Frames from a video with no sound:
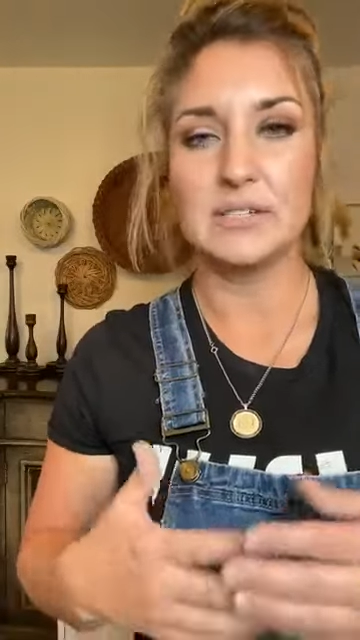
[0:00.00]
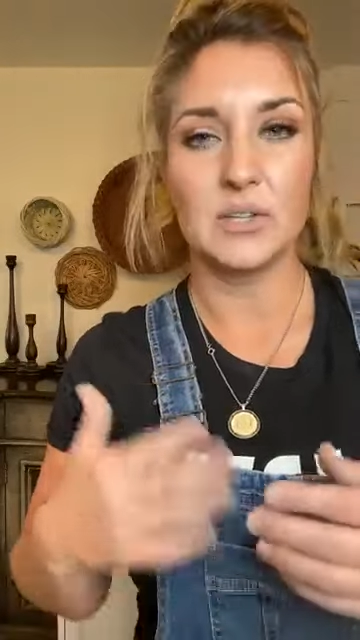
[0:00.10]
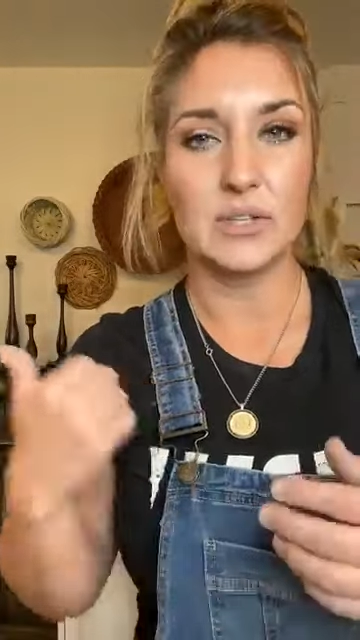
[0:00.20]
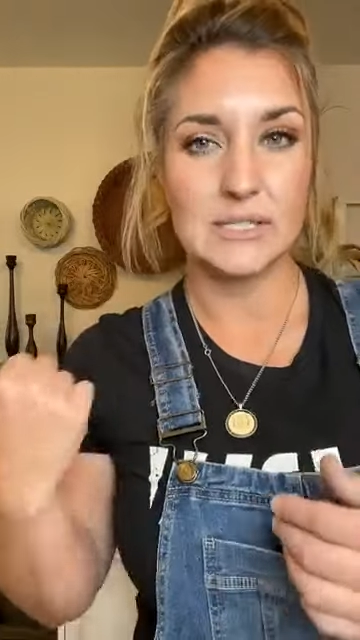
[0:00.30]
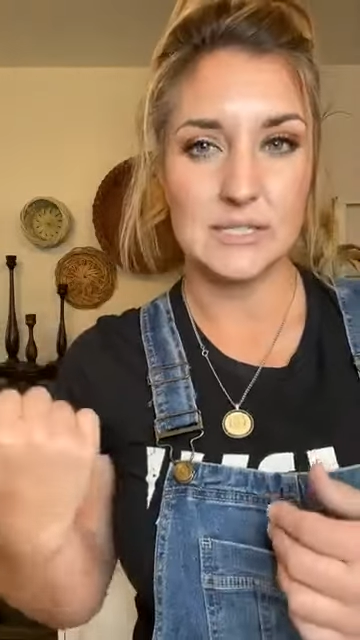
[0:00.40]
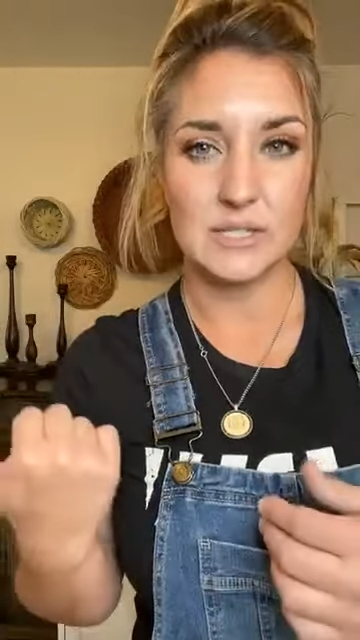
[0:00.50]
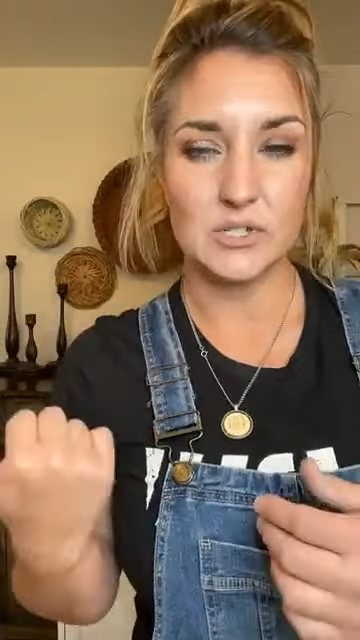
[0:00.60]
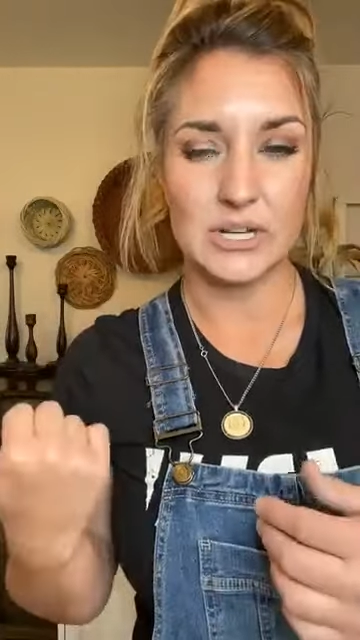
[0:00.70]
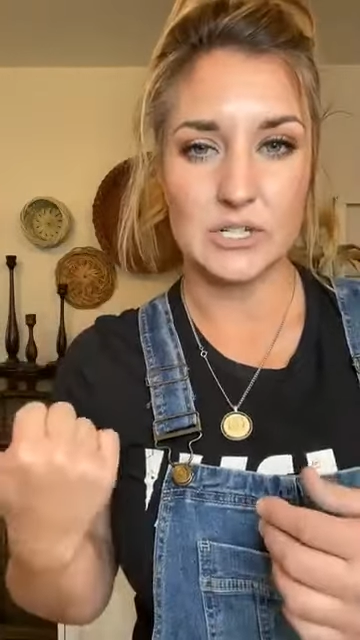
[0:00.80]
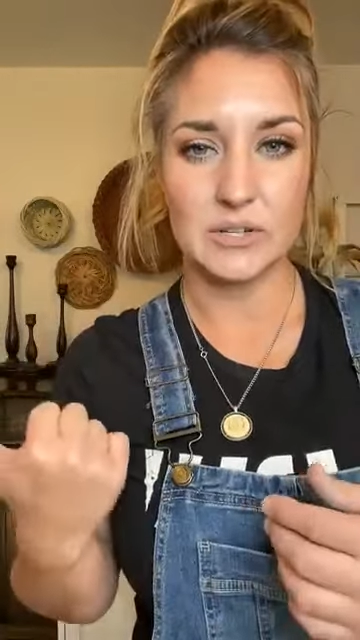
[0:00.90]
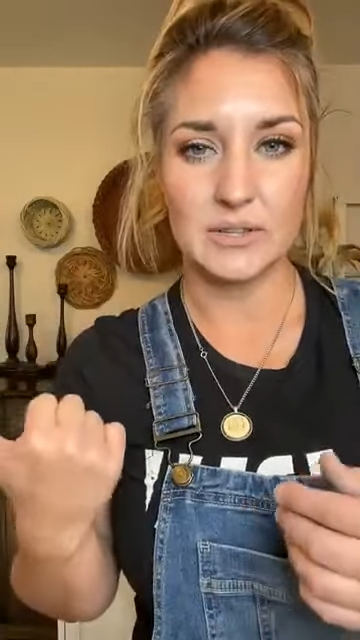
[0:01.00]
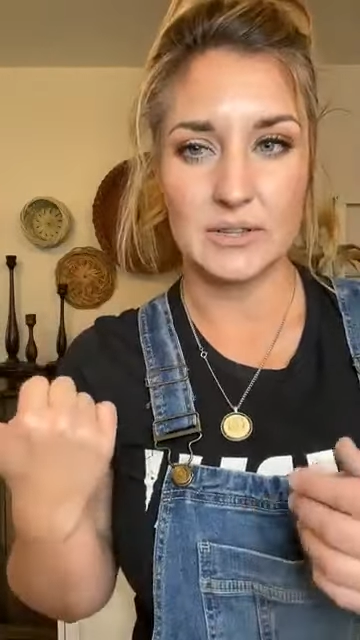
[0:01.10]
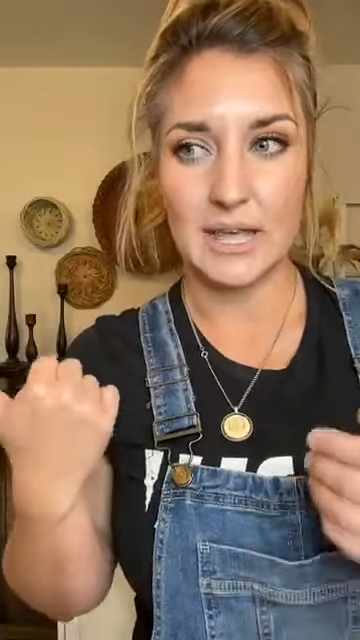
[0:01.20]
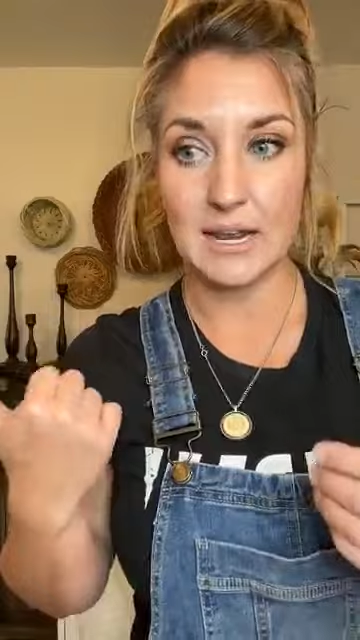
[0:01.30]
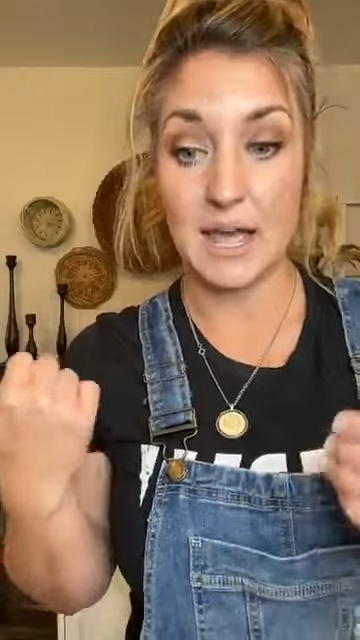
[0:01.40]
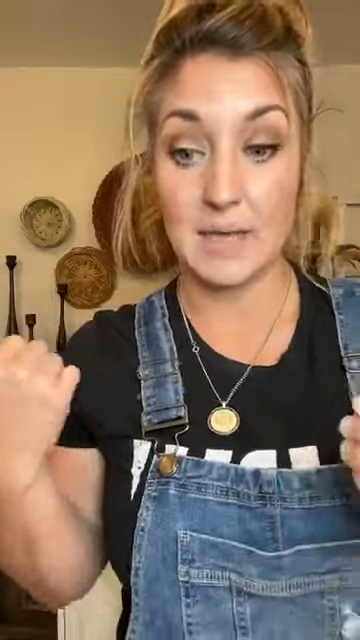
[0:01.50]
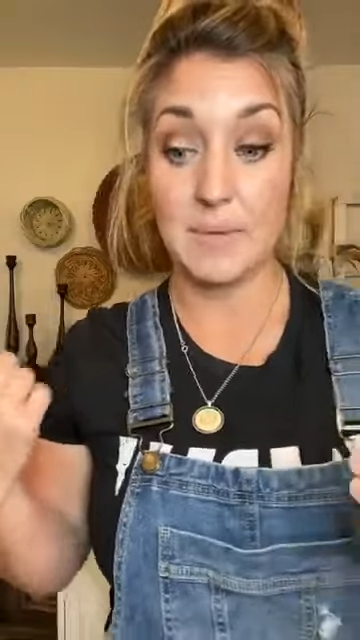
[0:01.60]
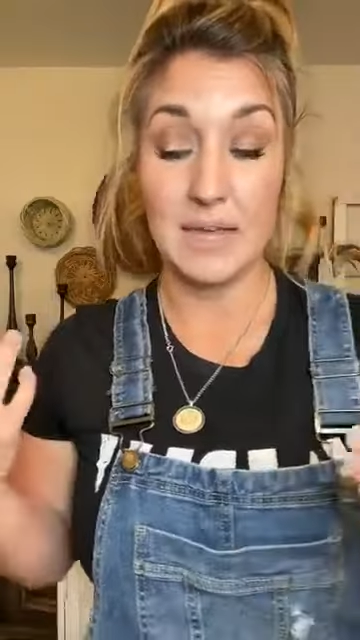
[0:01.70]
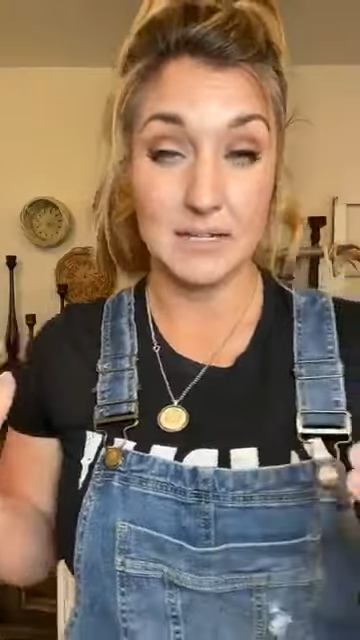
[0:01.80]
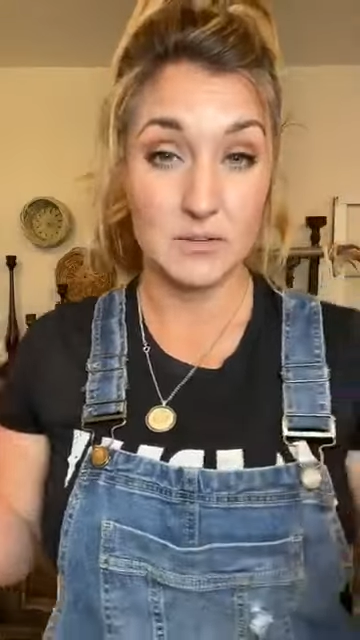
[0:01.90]
And so this is the dresser that
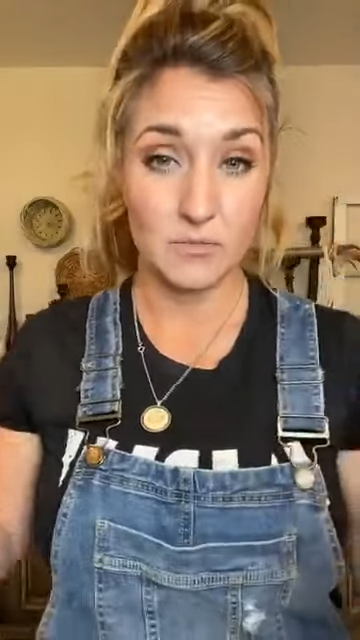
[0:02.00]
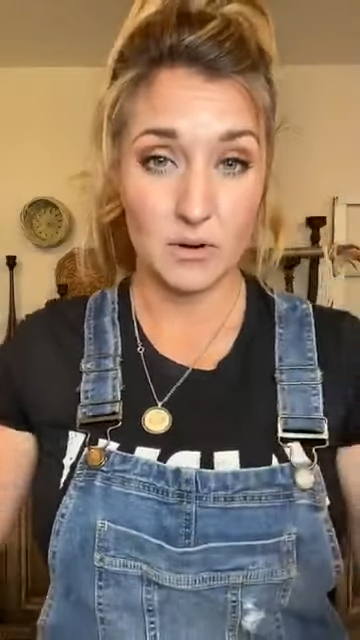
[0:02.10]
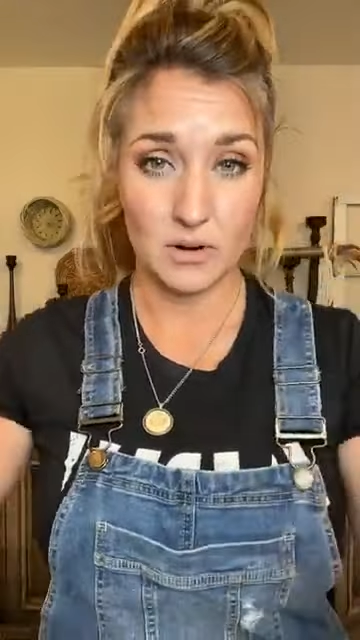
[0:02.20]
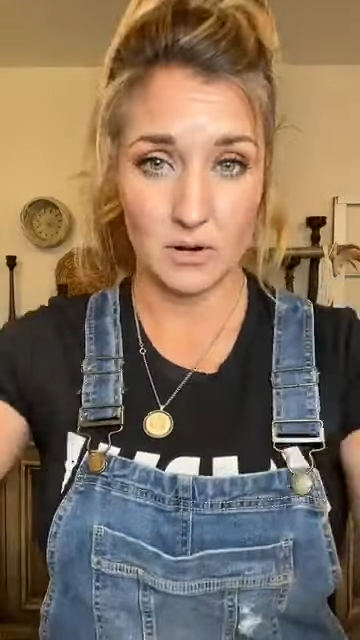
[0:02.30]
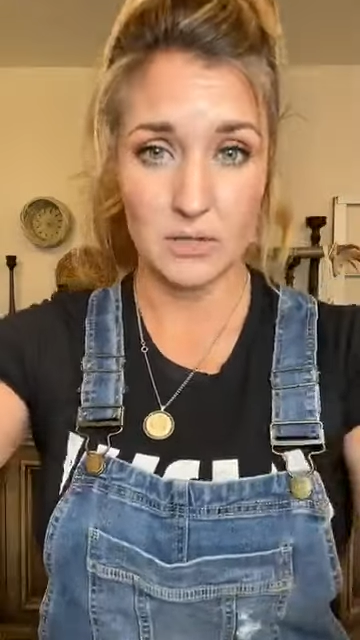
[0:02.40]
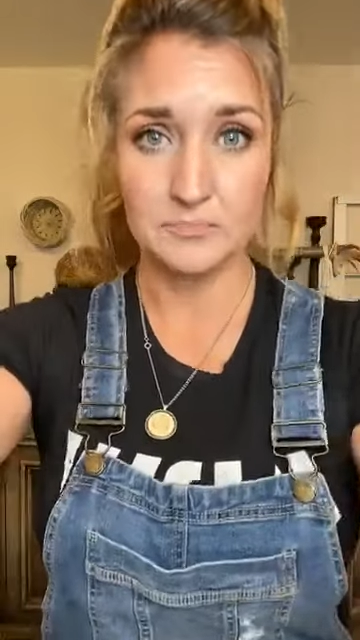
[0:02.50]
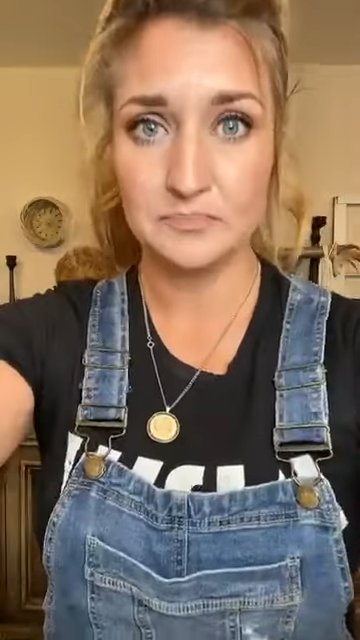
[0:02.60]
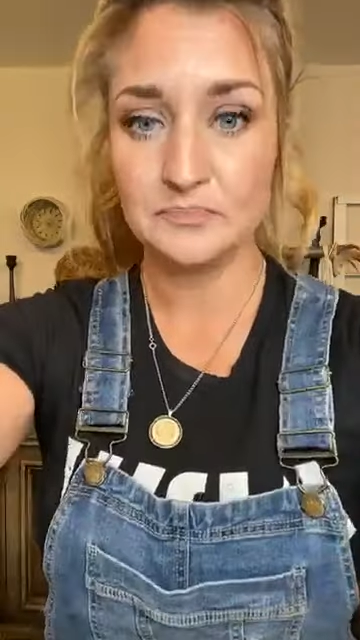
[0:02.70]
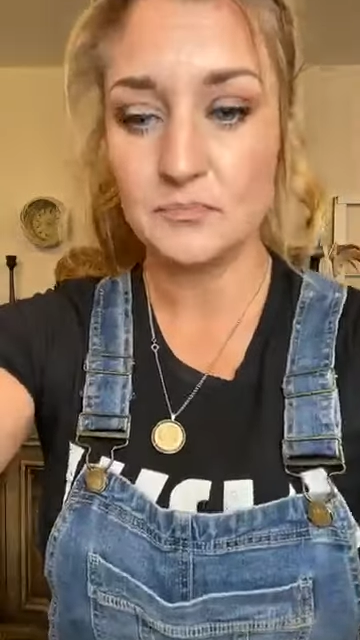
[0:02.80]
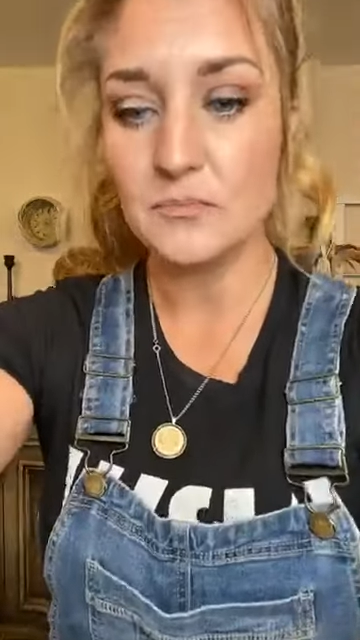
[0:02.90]
I painted for her.